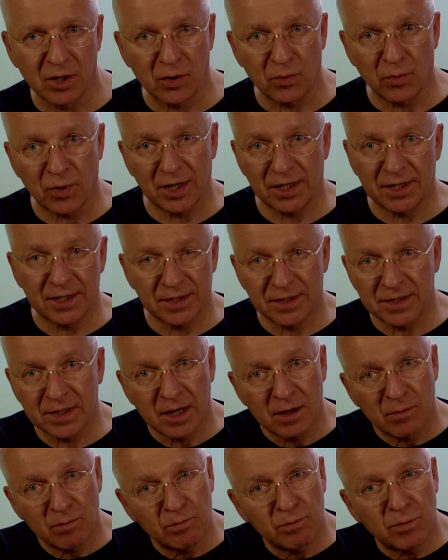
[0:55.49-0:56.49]
where it is
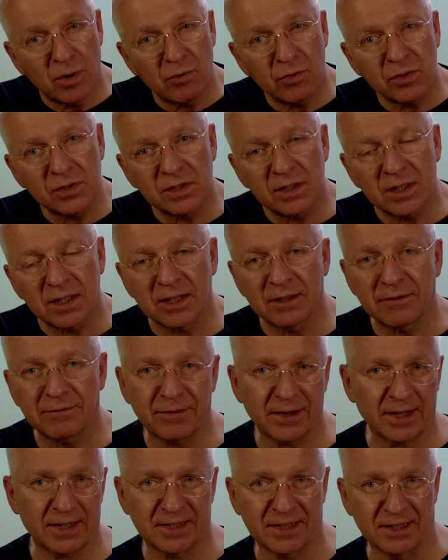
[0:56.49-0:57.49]
most
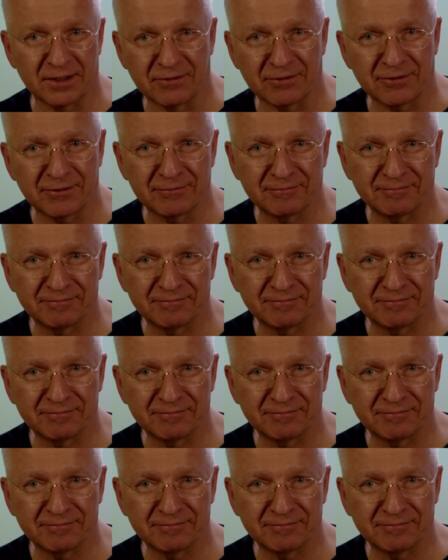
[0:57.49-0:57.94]
effective.